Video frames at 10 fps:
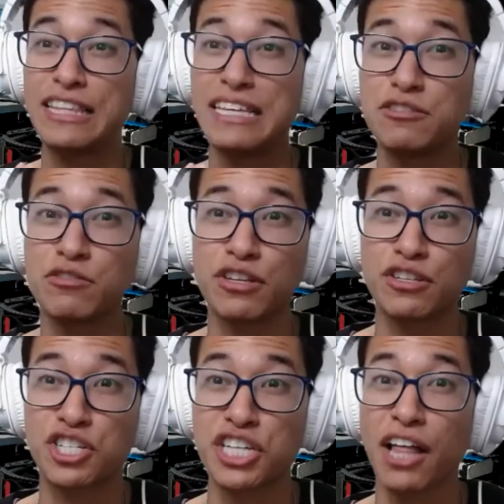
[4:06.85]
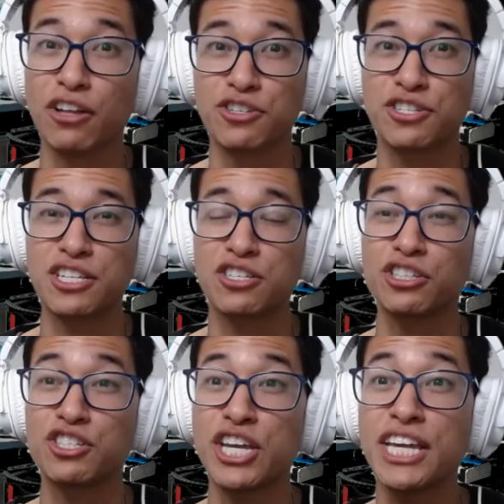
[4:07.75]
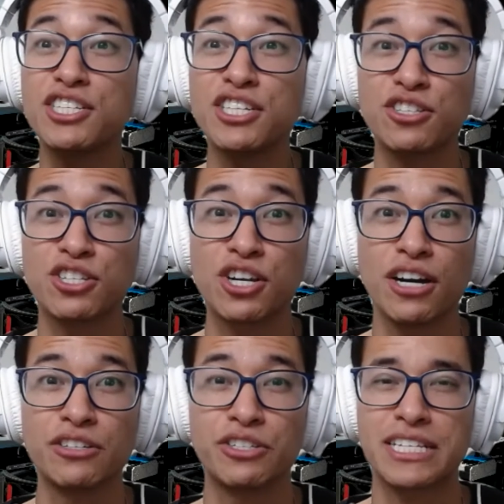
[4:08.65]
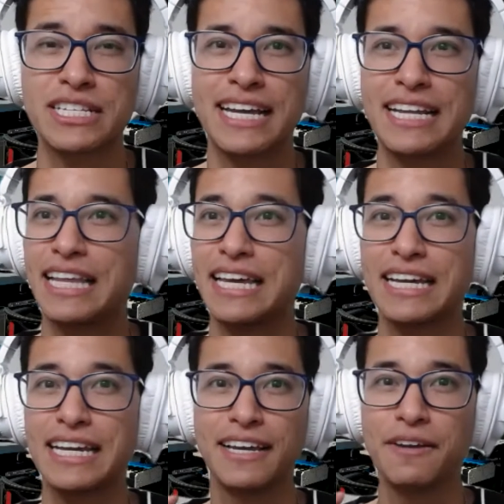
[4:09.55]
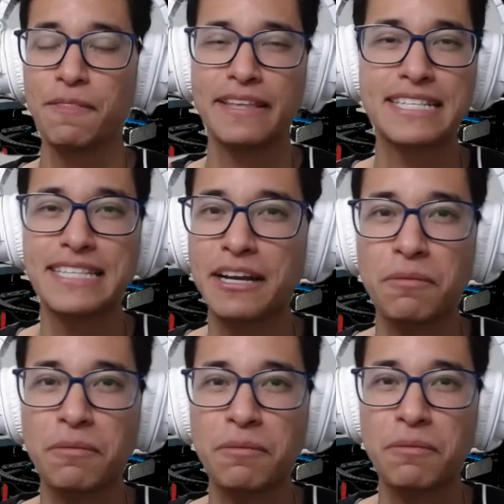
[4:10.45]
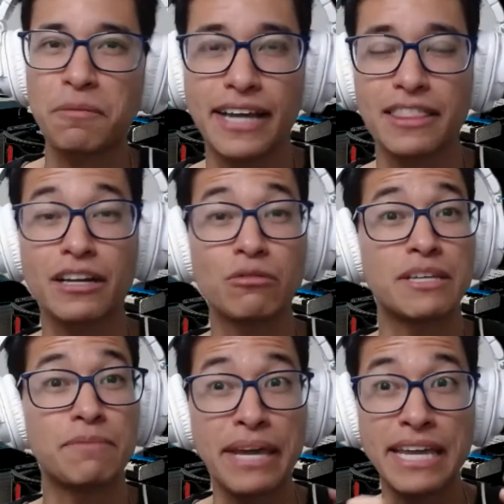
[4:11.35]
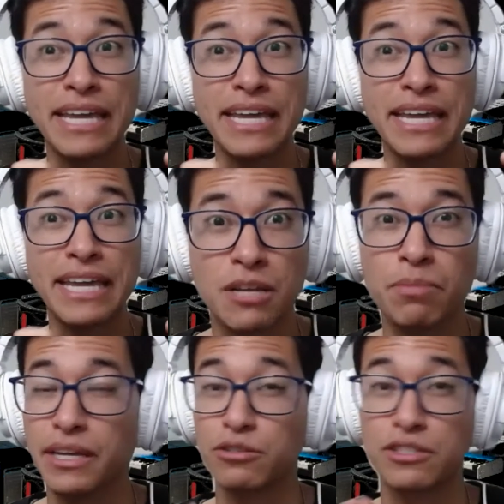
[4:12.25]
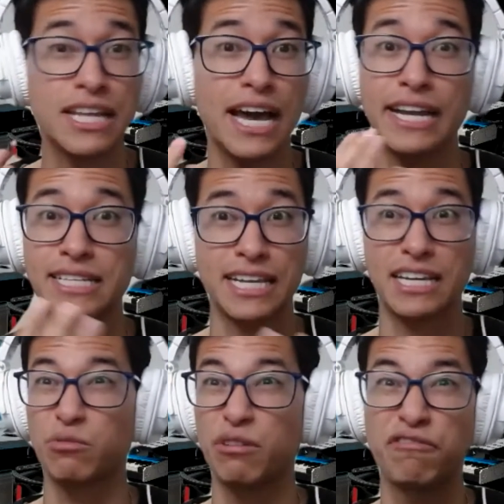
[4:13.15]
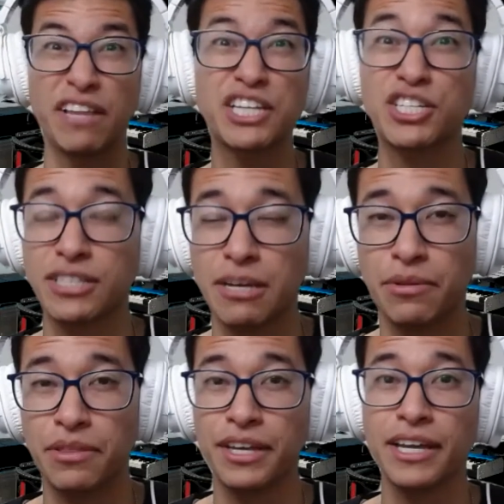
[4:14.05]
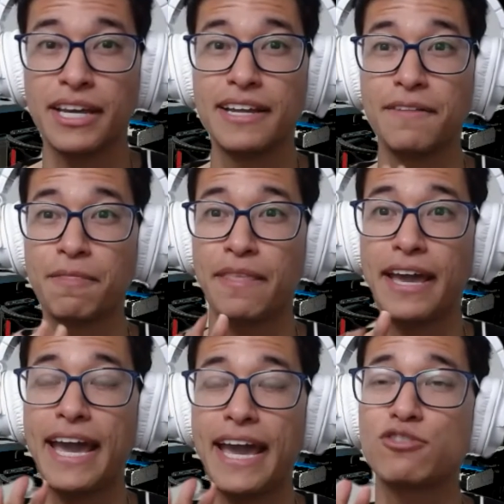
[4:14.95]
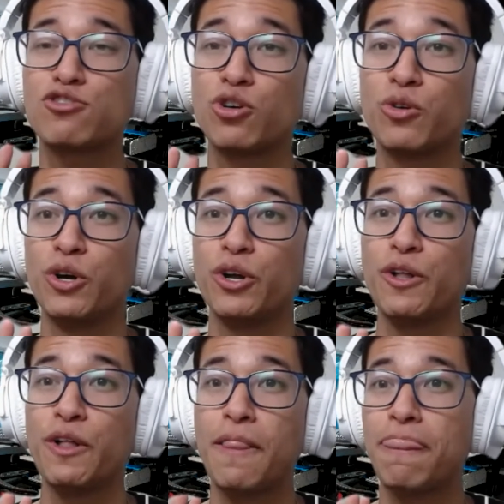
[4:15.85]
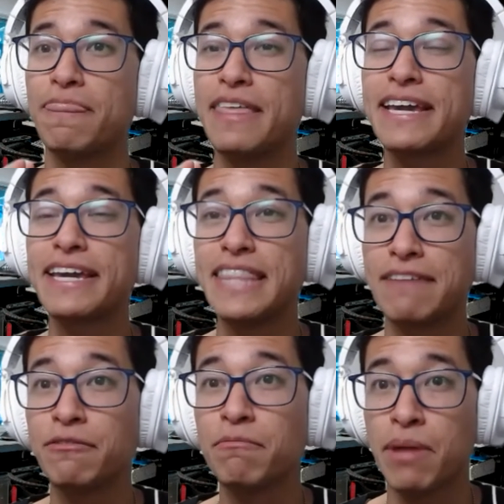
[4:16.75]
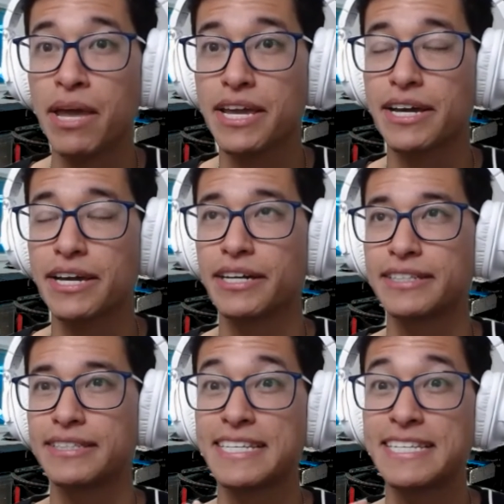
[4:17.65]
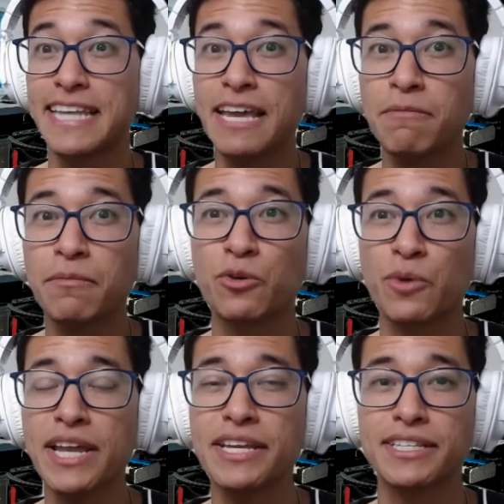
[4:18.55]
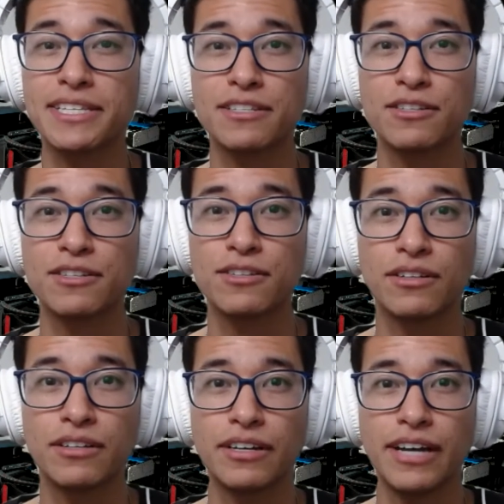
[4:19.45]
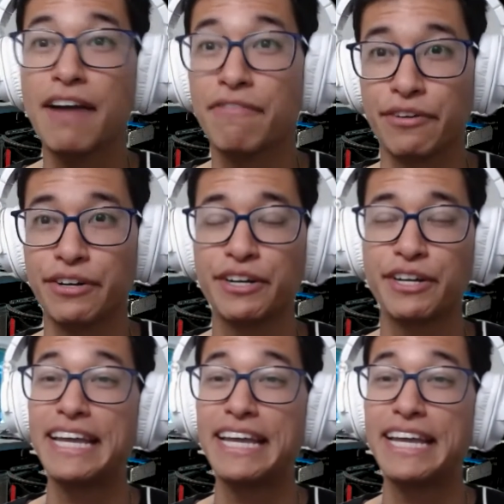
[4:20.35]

these shells, they start changing into colors. It's kind of like, it's not a paint. I thought it was a paint, like it was dipping. It was not. It's like a reflection type of thing. And so they can never make the same gradients ever. Like